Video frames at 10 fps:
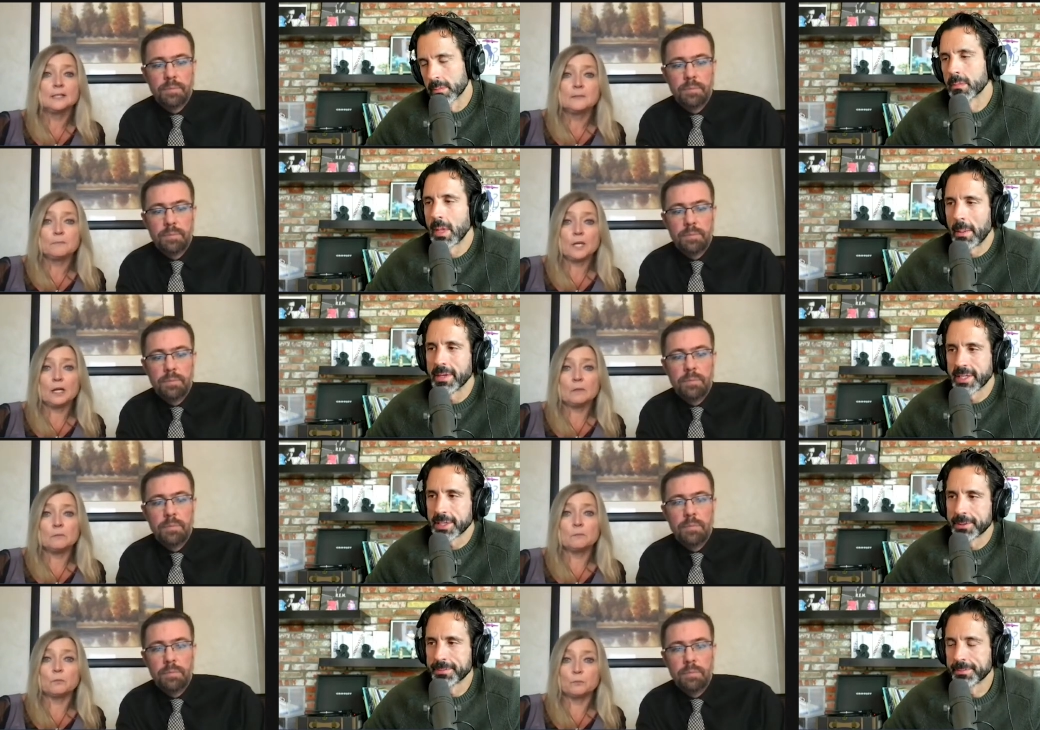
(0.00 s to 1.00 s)
Speaker 1: um,
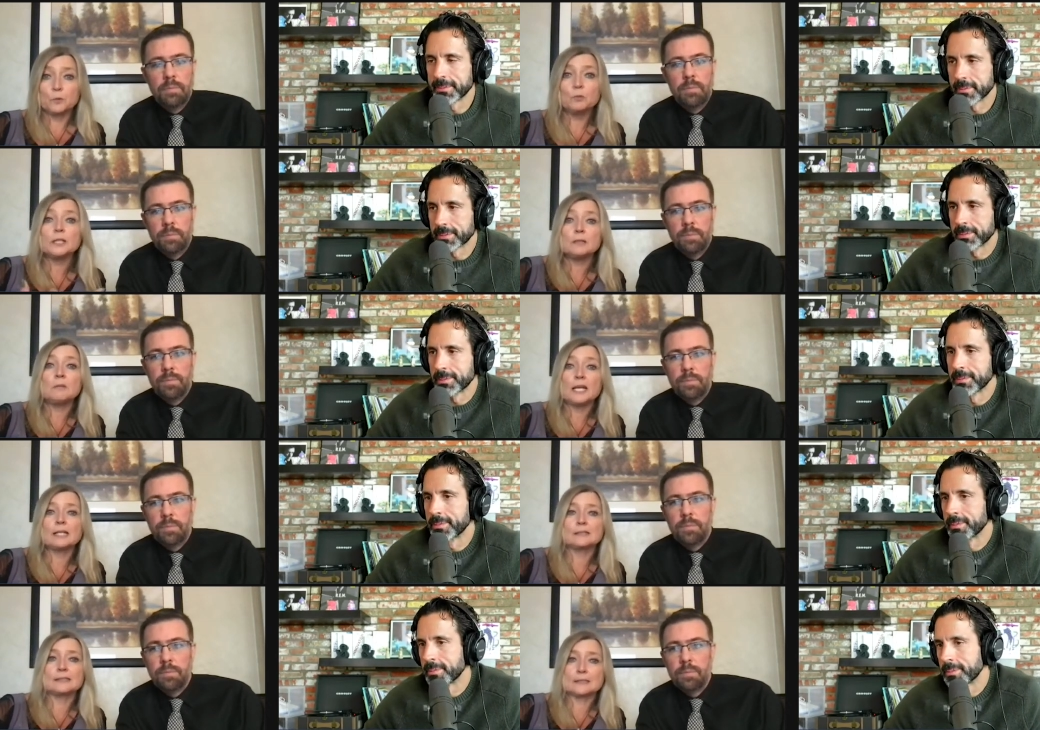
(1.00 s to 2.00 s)
really make
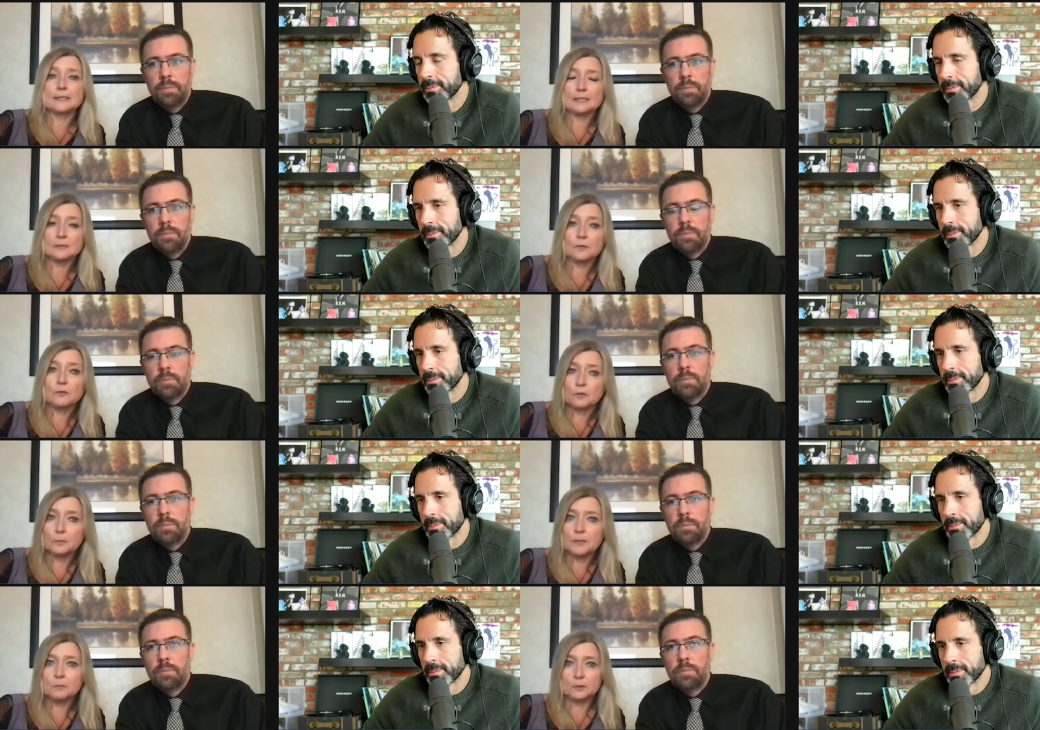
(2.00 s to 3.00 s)
it successful for
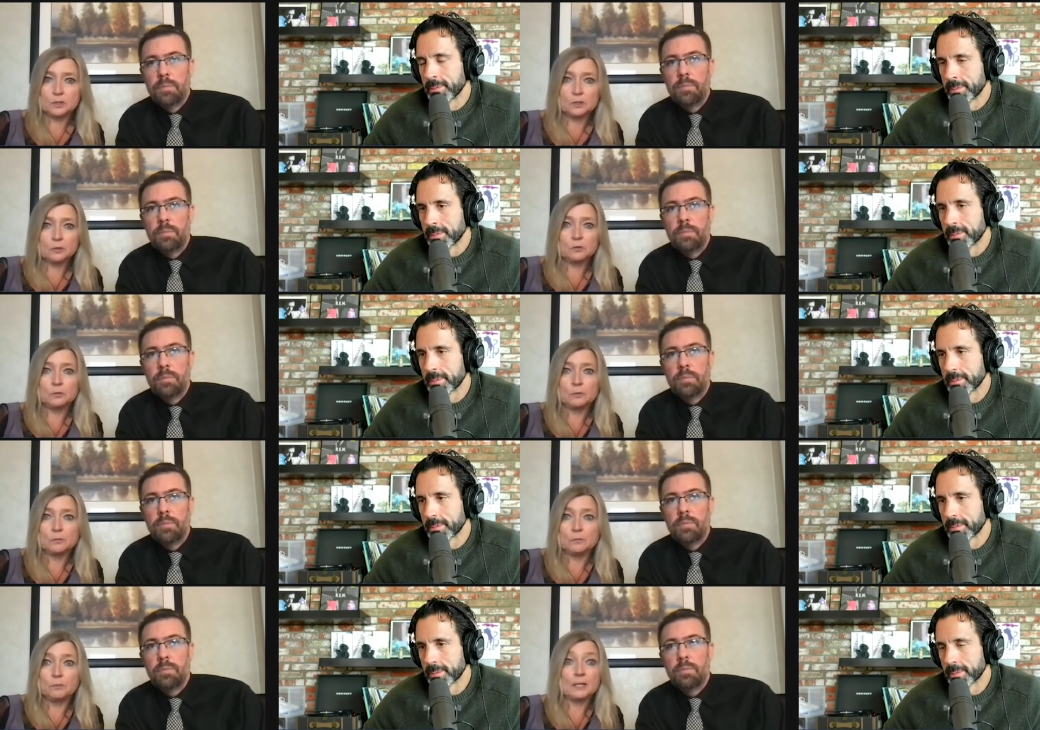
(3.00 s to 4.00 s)
people to
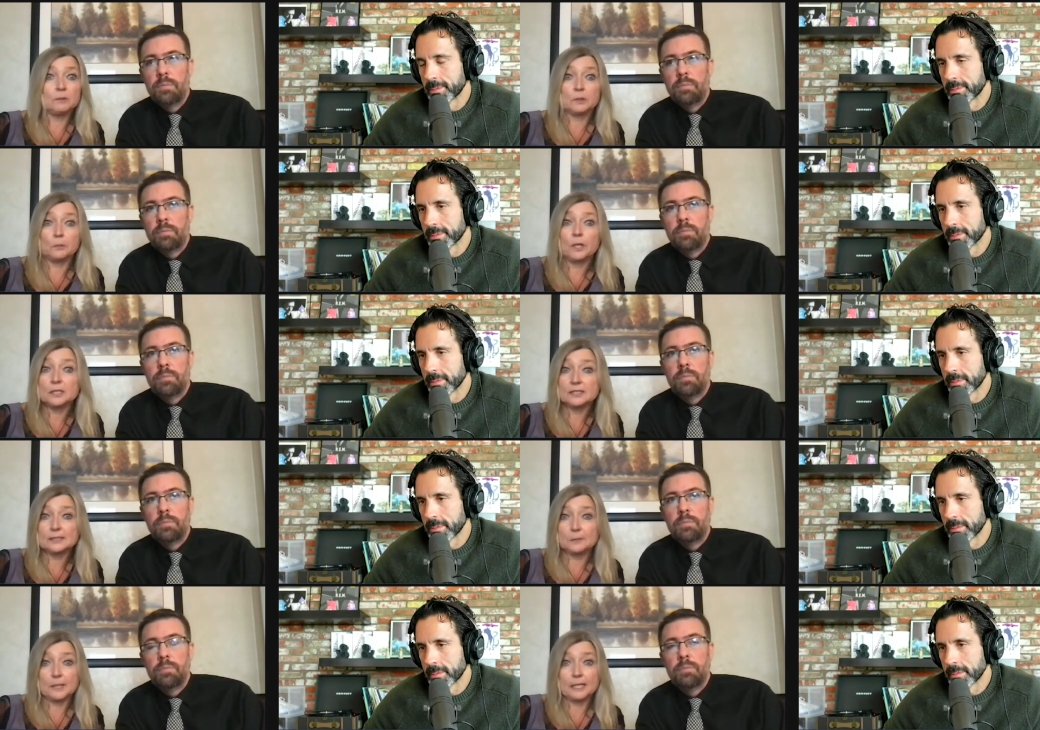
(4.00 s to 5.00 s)
be able to
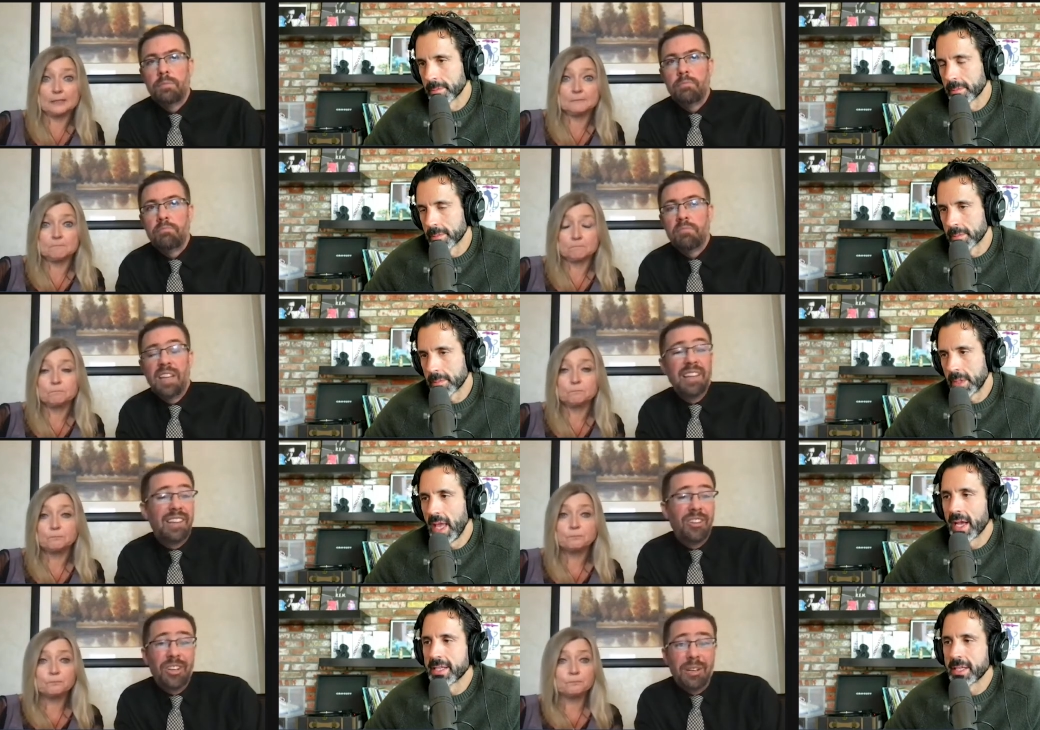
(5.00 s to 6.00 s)
participate
Speaker 2: and yeah, are
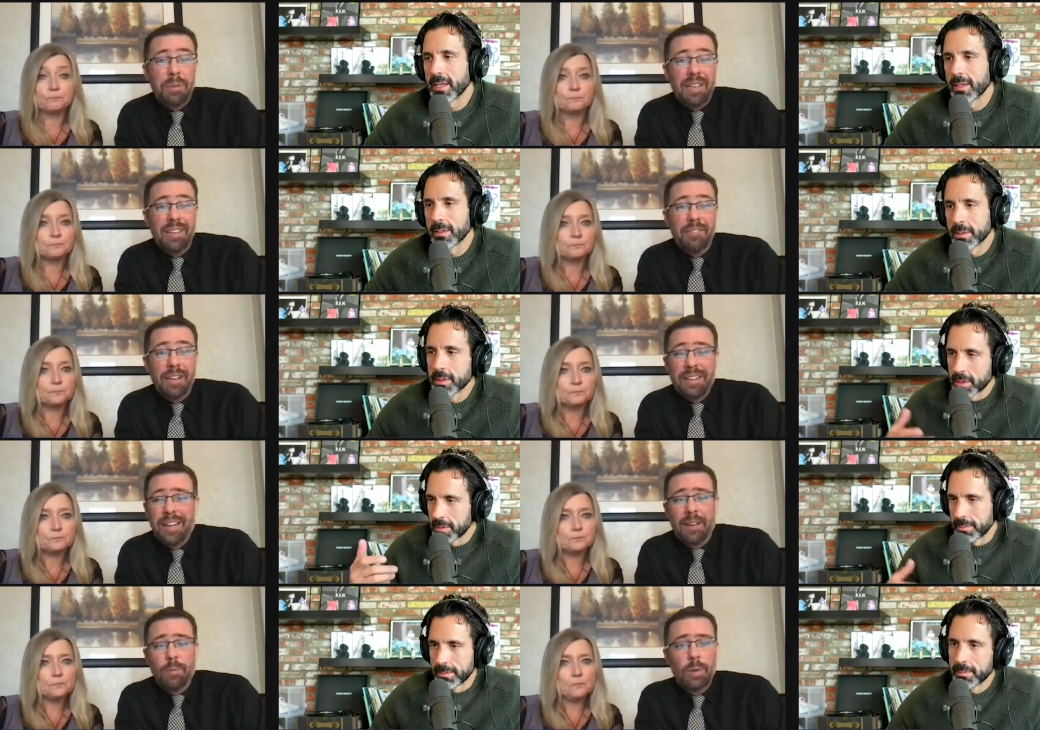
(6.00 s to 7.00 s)
going to be living
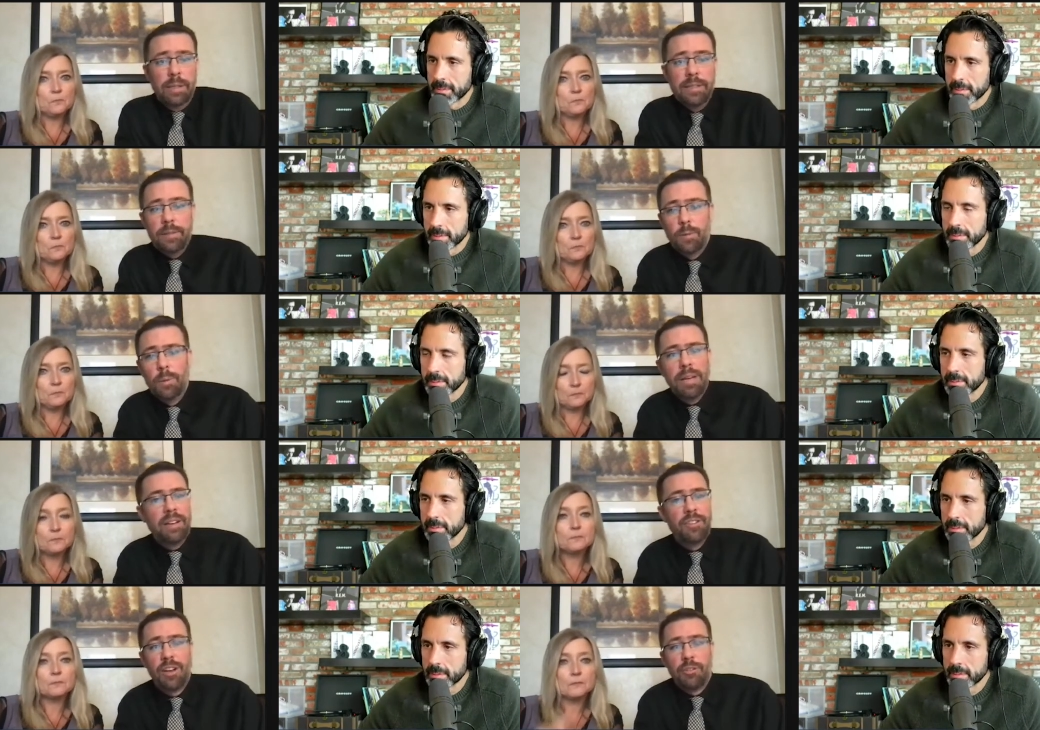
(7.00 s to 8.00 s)
and we will make
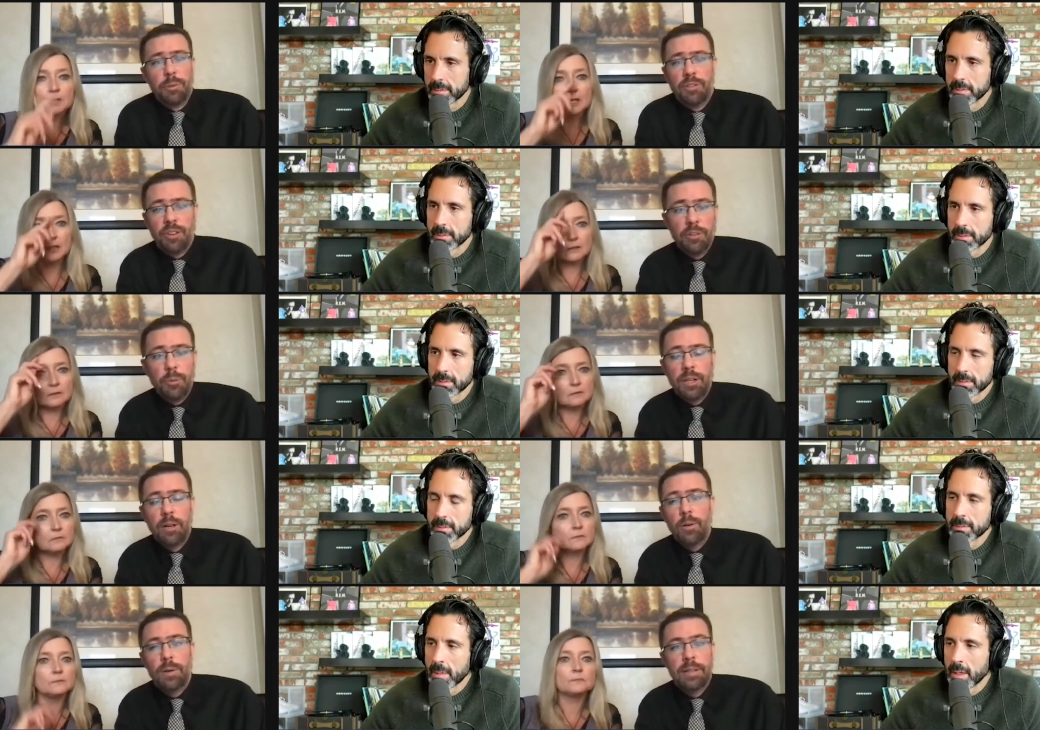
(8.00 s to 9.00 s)
adjustments yeah. as we
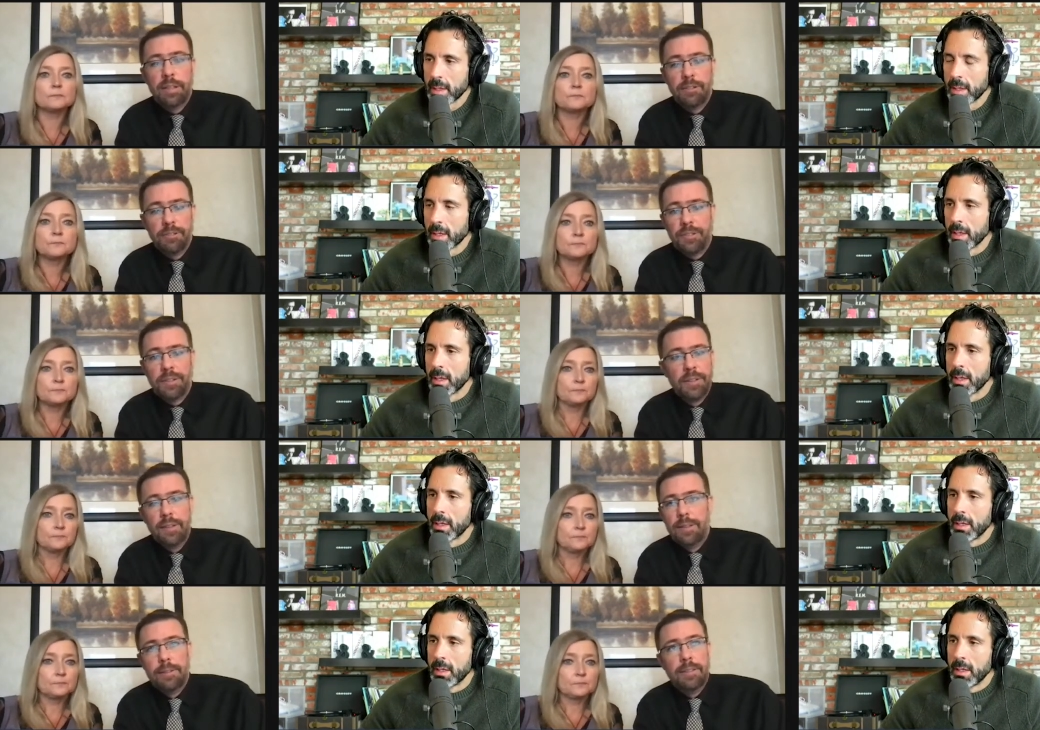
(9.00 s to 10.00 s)
go and if
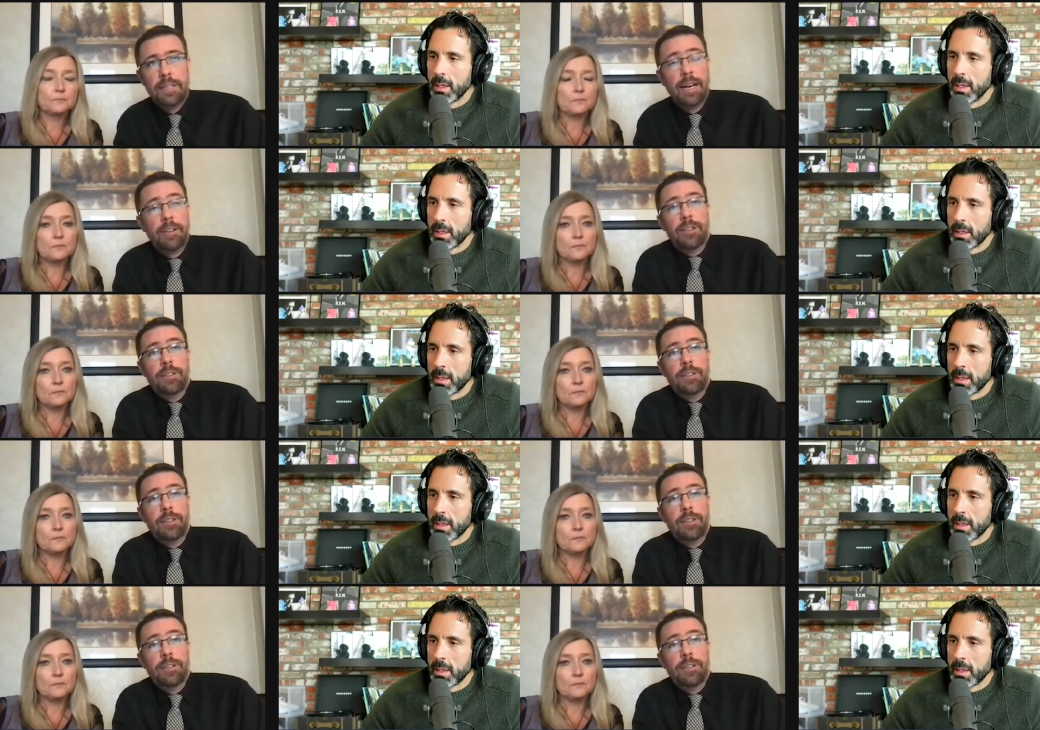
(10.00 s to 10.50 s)
yeah the